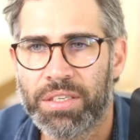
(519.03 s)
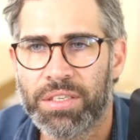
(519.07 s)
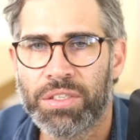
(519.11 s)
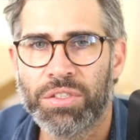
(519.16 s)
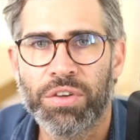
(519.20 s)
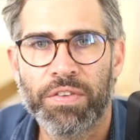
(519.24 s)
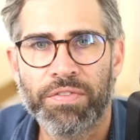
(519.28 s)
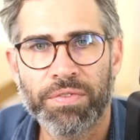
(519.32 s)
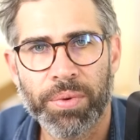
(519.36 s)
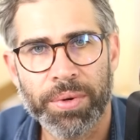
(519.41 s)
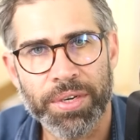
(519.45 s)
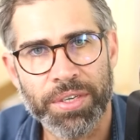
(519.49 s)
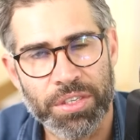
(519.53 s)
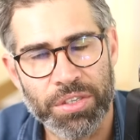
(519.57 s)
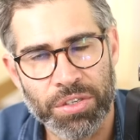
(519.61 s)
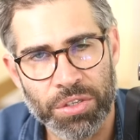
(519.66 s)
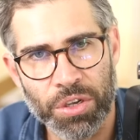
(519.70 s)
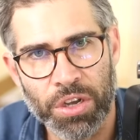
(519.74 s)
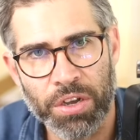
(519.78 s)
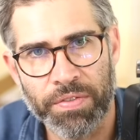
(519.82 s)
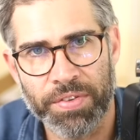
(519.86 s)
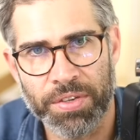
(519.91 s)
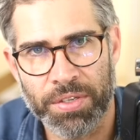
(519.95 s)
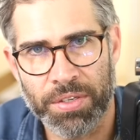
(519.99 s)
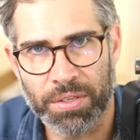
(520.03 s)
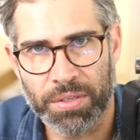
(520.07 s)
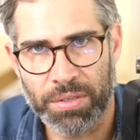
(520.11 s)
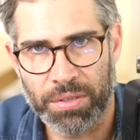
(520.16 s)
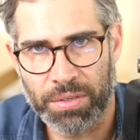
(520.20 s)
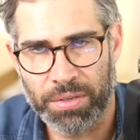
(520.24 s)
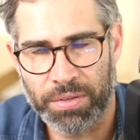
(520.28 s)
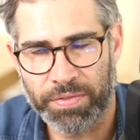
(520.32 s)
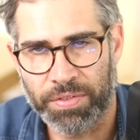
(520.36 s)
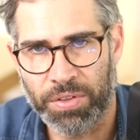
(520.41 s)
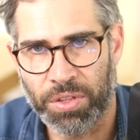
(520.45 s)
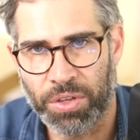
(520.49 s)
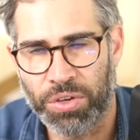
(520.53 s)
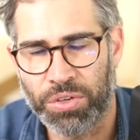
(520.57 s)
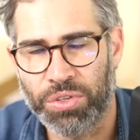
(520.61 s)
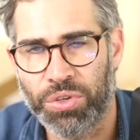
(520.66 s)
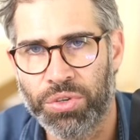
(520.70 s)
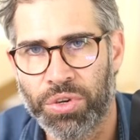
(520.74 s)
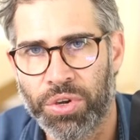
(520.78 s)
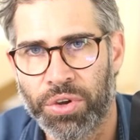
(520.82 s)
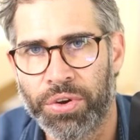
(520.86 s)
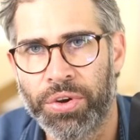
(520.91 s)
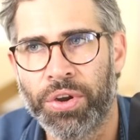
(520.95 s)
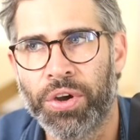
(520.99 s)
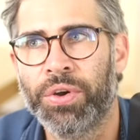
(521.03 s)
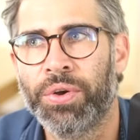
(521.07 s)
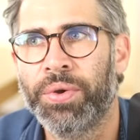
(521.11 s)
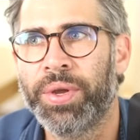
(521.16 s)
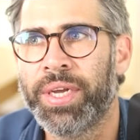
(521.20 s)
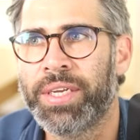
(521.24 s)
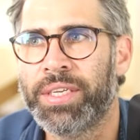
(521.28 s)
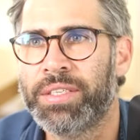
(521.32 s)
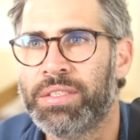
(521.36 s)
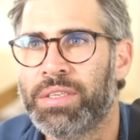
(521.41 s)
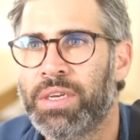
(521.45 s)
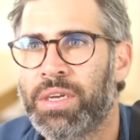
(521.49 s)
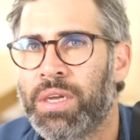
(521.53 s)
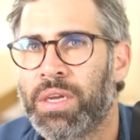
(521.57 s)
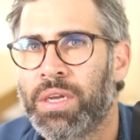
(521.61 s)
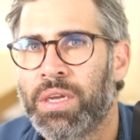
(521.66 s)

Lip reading: Software as a service, for those who don't know, is